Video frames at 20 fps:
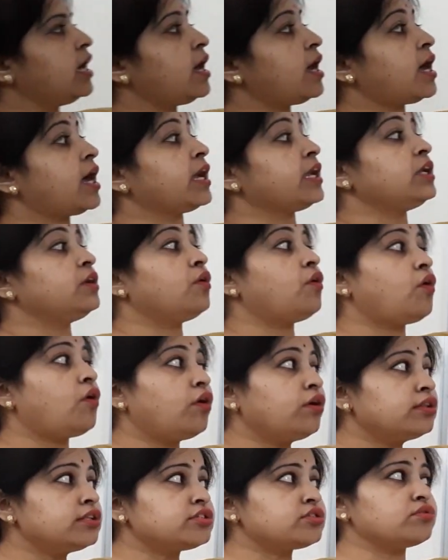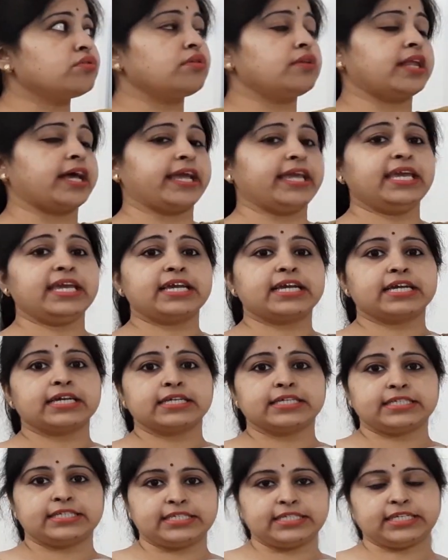I also like
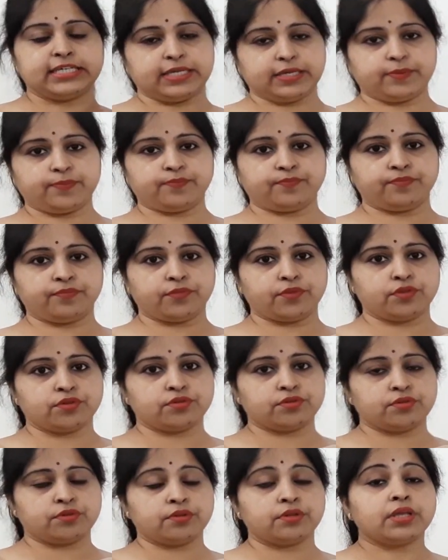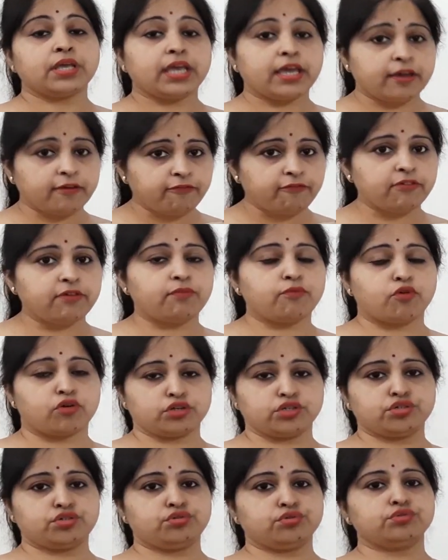tea. If we
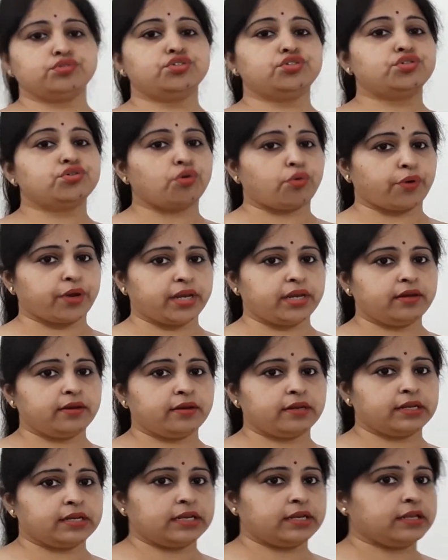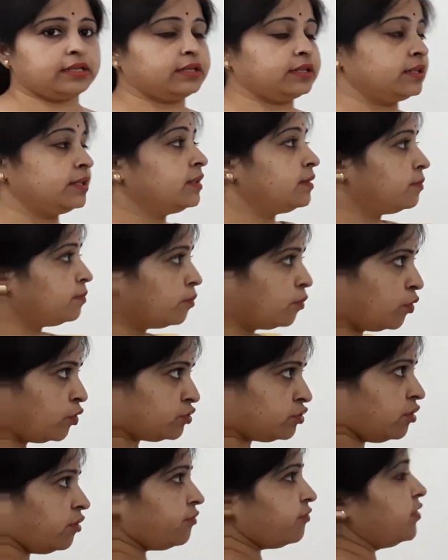want to join both
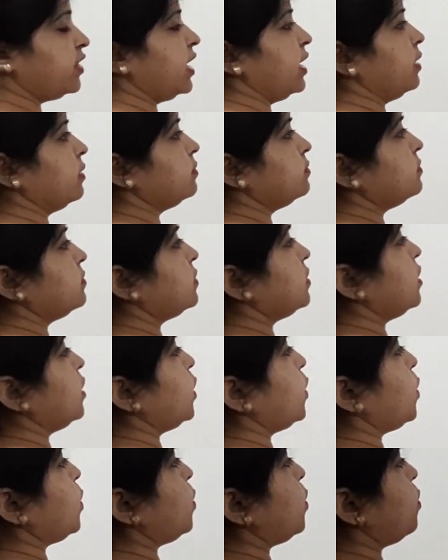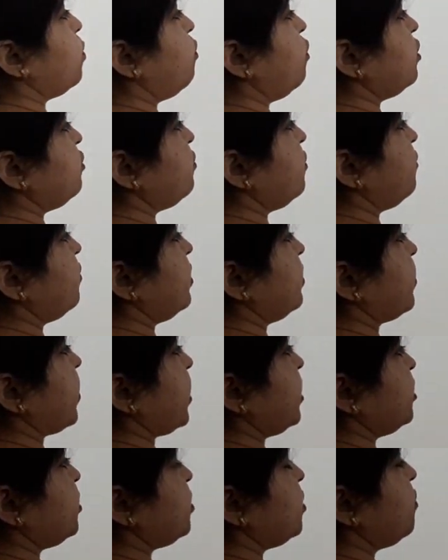of them, what we will
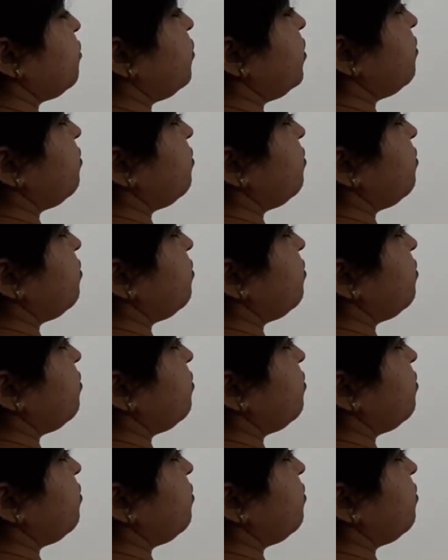write? We